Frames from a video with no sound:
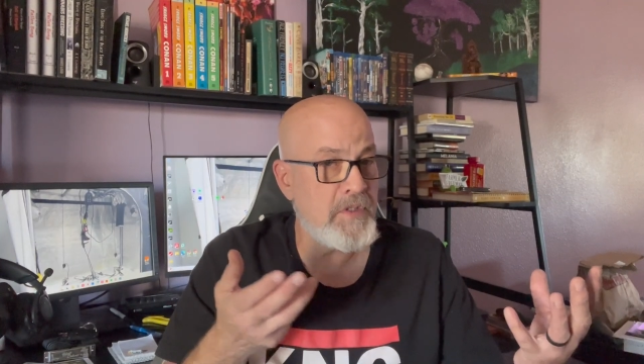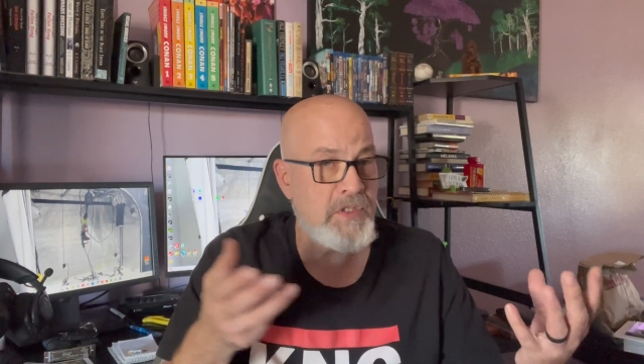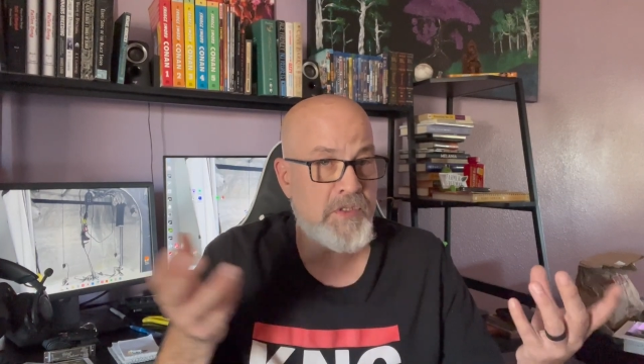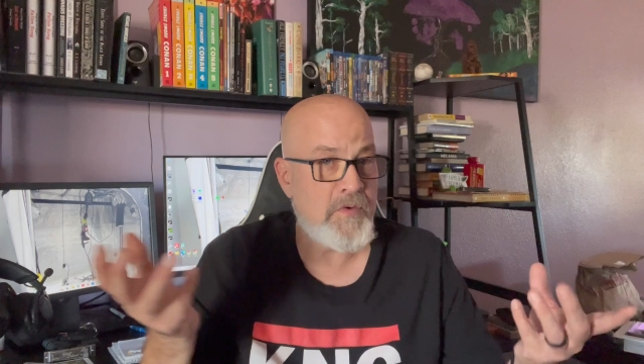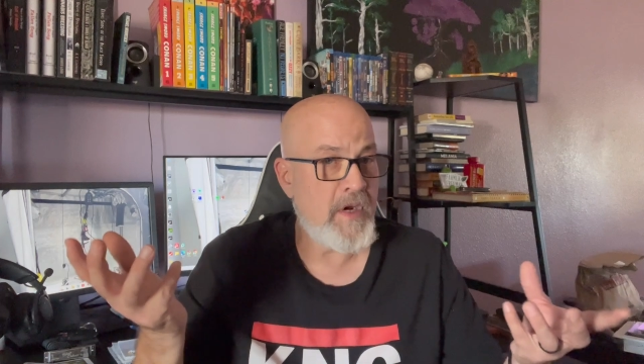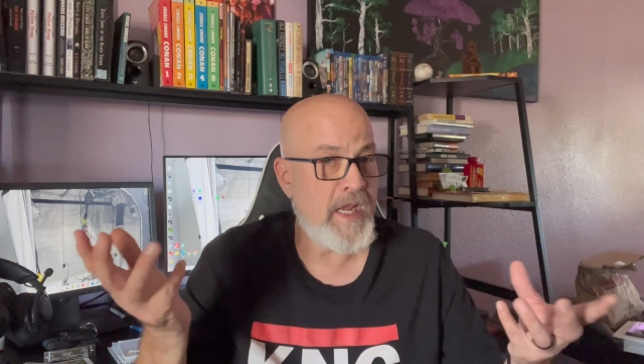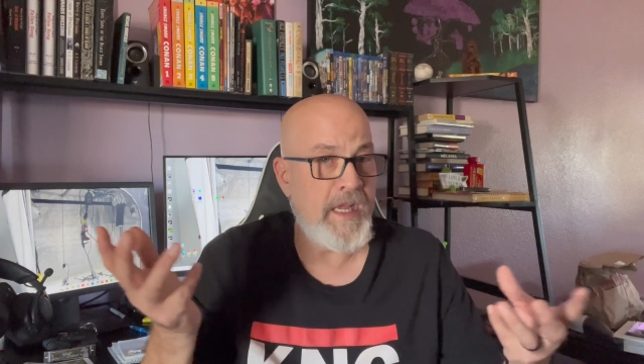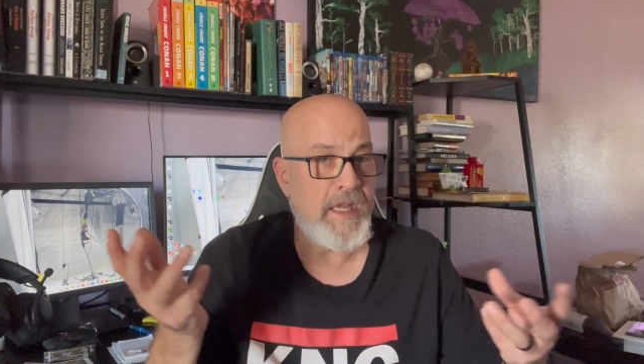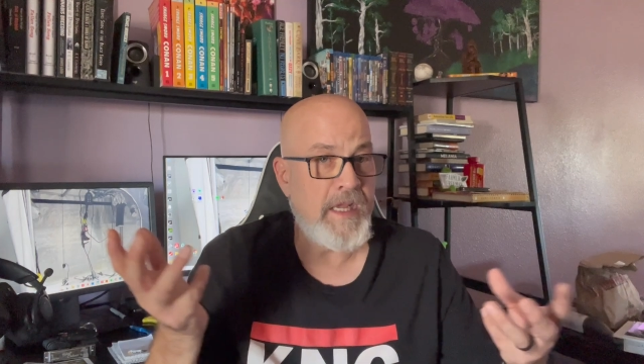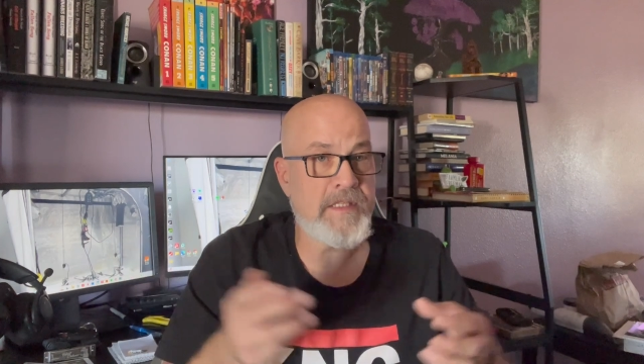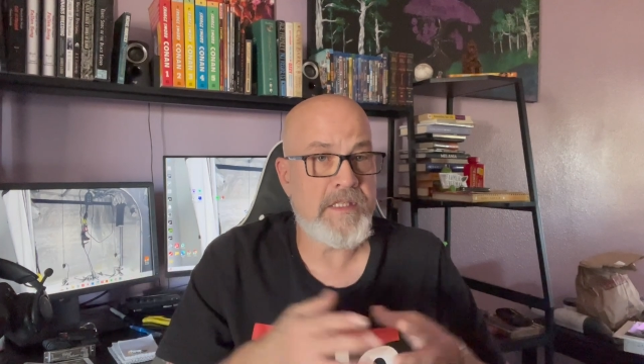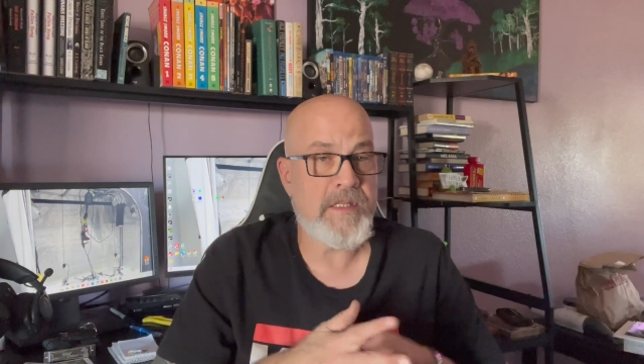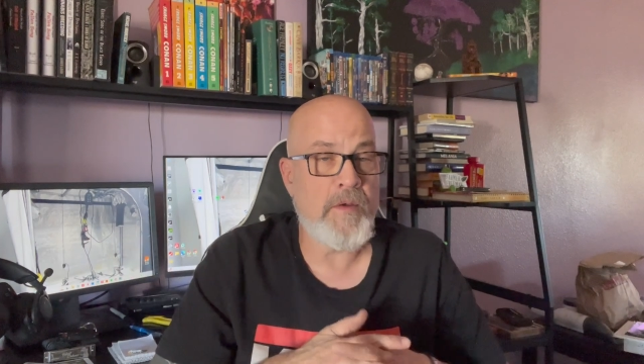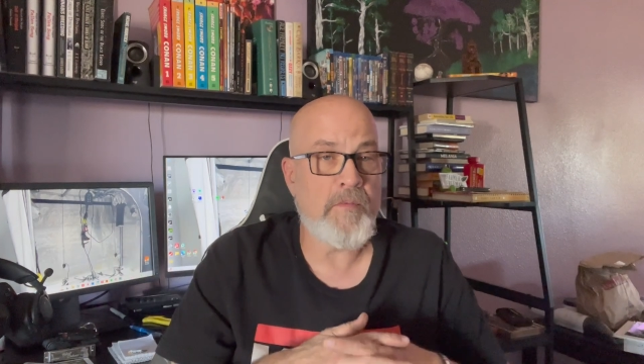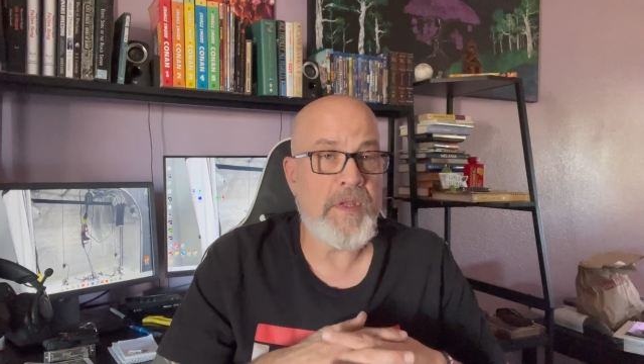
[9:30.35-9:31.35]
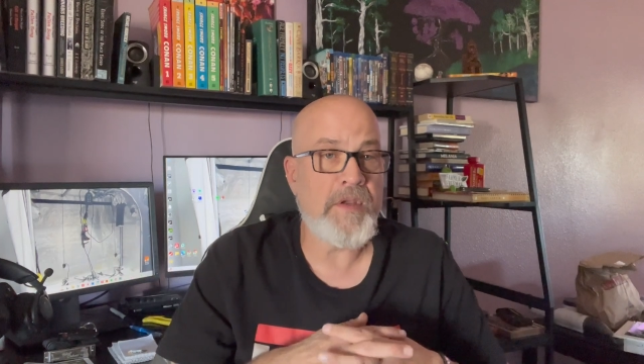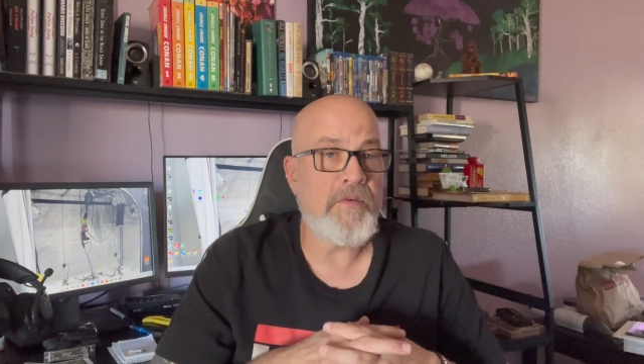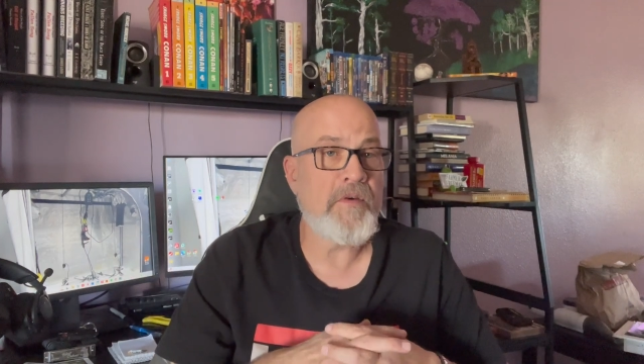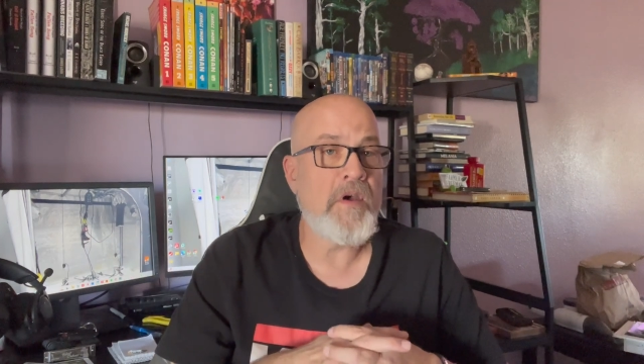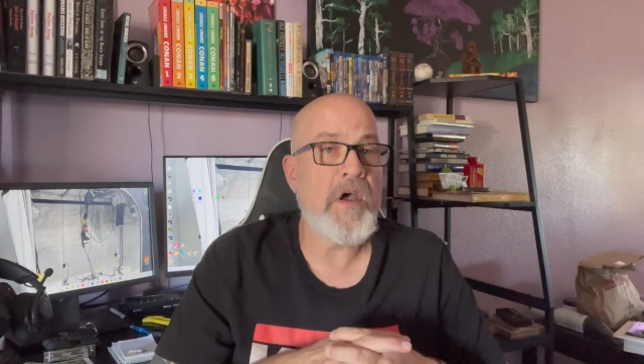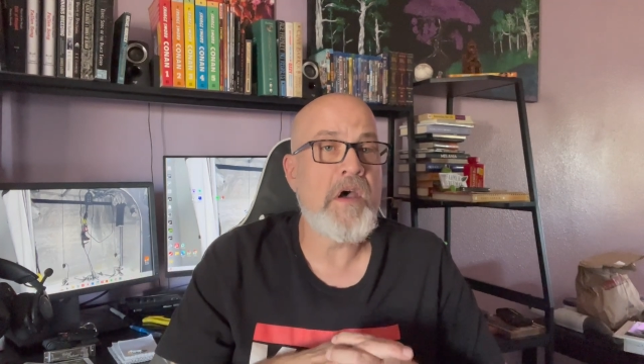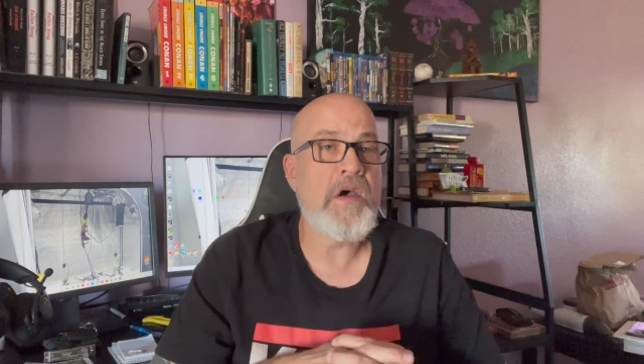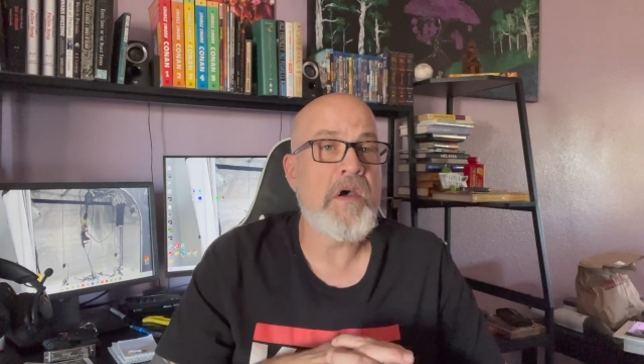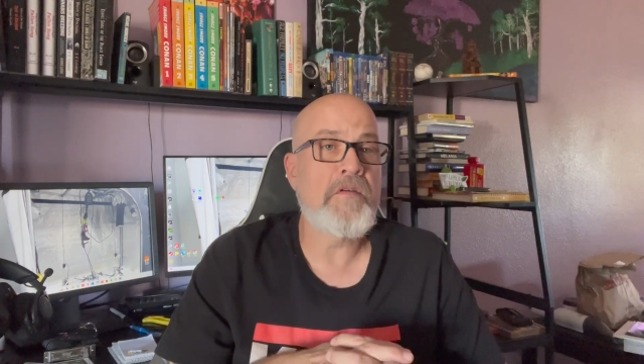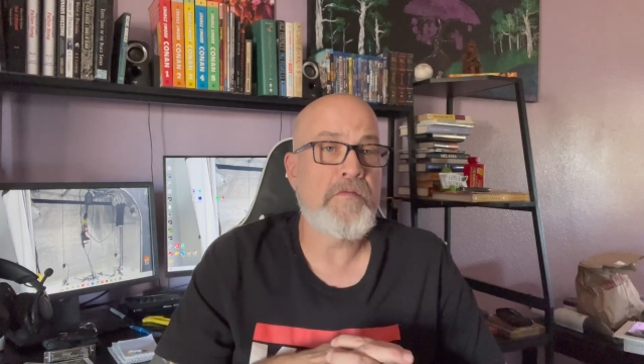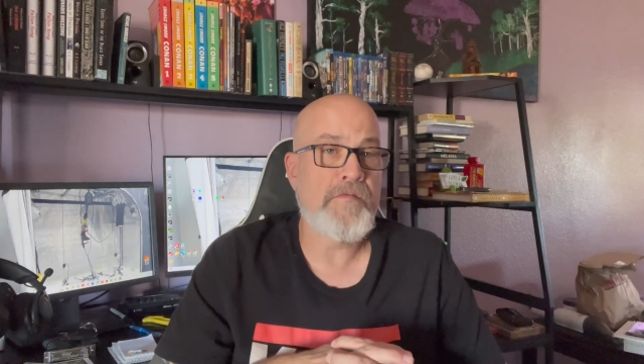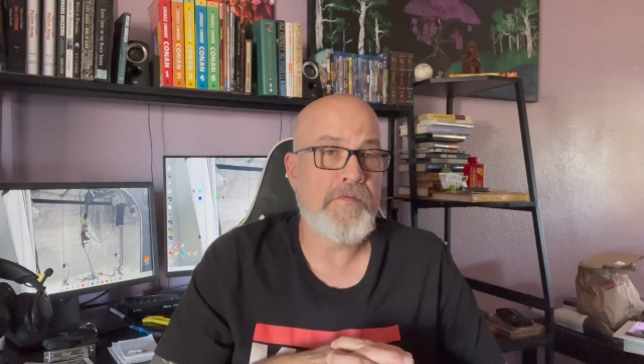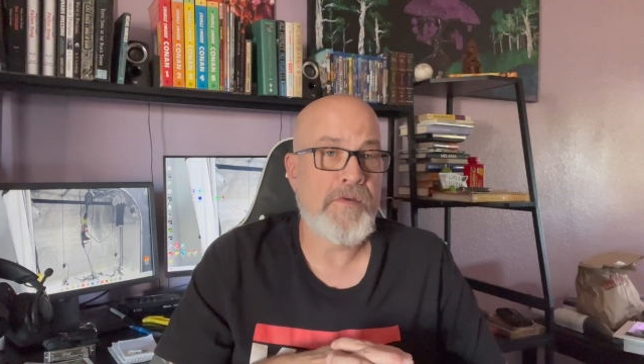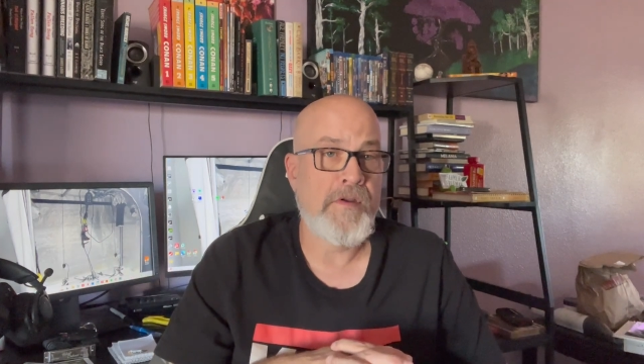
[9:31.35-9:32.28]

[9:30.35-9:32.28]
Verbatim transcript: strains that we love,